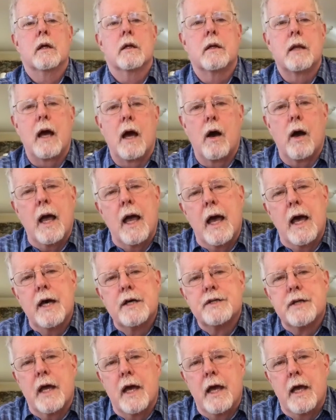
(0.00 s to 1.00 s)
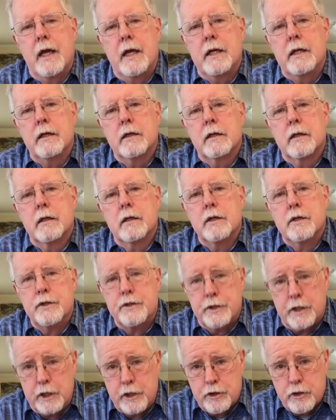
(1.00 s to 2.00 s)
Now, as a
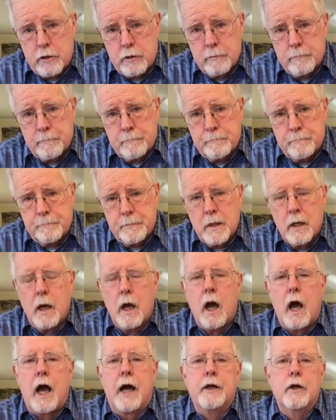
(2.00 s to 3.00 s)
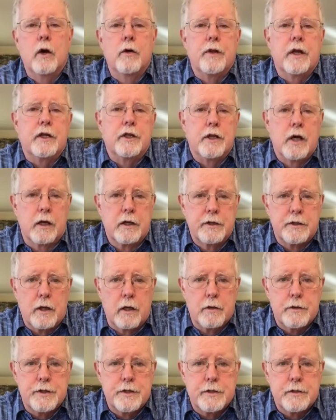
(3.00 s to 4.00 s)
teacher, I know that young
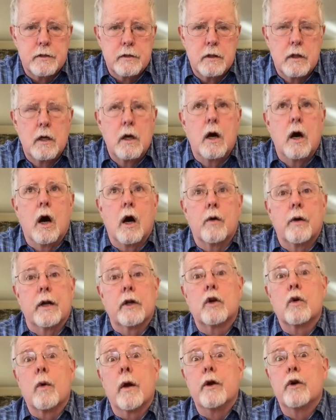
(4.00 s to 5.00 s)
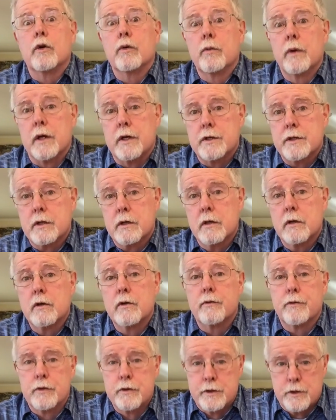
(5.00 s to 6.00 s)
adults are at greater risk
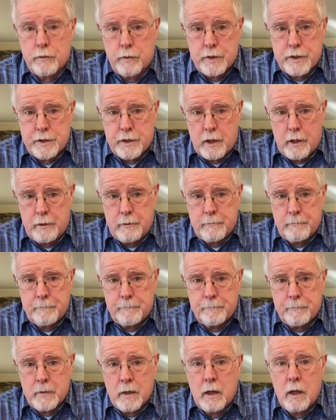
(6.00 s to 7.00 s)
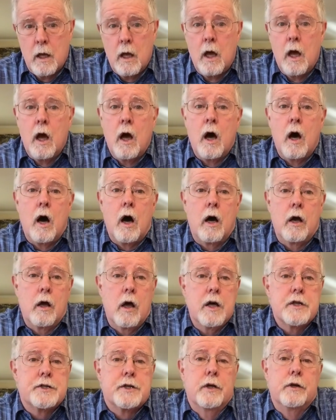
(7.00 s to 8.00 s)
for suicide. I
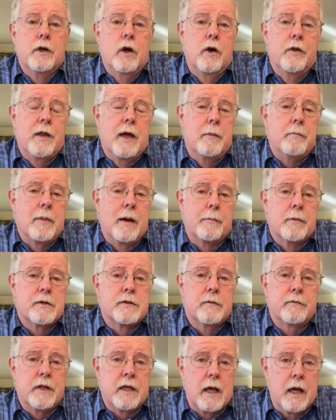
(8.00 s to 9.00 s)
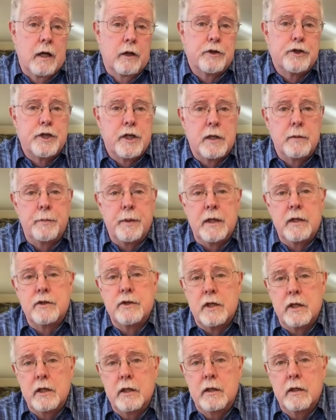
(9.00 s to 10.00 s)
also know that members of the
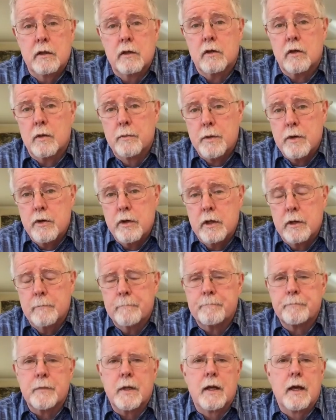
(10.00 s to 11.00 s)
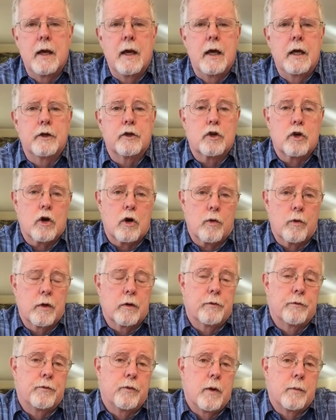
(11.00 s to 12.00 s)
LGBT community and current
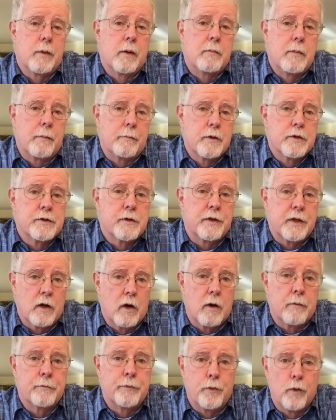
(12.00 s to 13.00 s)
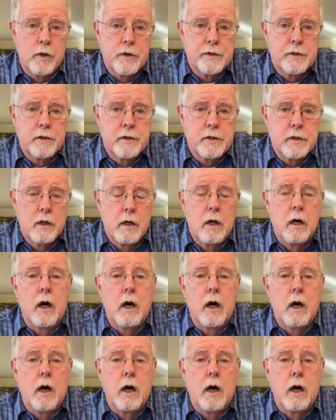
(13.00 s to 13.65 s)
and former members of the armed forces